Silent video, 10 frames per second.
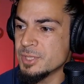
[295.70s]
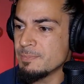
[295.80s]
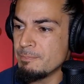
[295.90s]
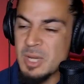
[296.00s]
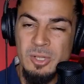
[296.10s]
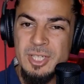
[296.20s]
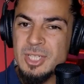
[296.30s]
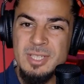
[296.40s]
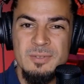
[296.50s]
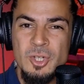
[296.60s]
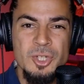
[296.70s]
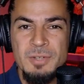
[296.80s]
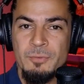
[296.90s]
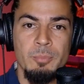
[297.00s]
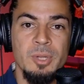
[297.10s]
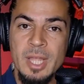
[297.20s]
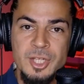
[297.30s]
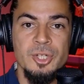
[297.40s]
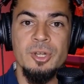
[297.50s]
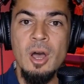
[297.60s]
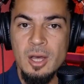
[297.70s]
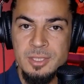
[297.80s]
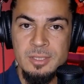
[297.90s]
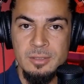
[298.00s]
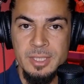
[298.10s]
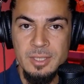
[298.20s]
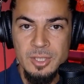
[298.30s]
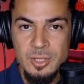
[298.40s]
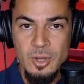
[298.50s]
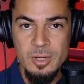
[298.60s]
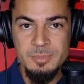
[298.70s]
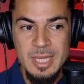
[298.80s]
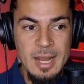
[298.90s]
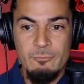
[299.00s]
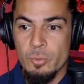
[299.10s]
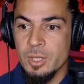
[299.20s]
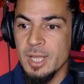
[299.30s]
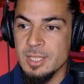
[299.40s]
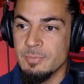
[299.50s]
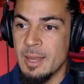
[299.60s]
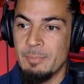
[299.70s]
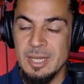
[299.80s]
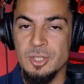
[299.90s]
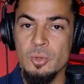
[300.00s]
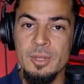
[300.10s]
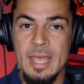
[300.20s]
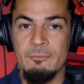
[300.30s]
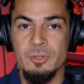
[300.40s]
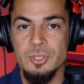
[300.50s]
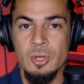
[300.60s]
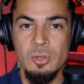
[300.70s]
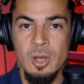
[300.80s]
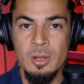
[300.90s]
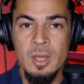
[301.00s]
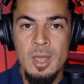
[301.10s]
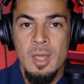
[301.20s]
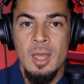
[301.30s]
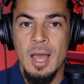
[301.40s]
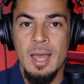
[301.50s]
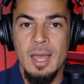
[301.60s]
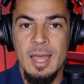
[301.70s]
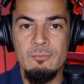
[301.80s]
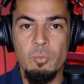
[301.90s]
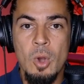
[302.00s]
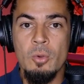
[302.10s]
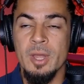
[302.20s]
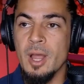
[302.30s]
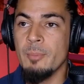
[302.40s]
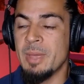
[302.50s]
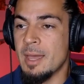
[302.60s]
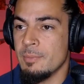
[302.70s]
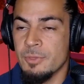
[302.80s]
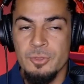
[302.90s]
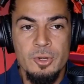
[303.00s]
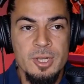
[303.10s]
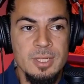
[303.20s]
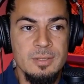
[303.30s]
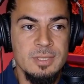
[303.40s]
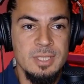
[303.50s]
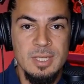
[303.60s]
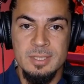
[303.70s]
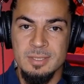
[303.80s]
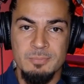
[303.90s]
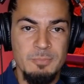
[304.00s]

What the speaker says: merely just searching for pleasure constantly. You know what I'm saying? I've realized by doing that for so long, I've woken up at 36,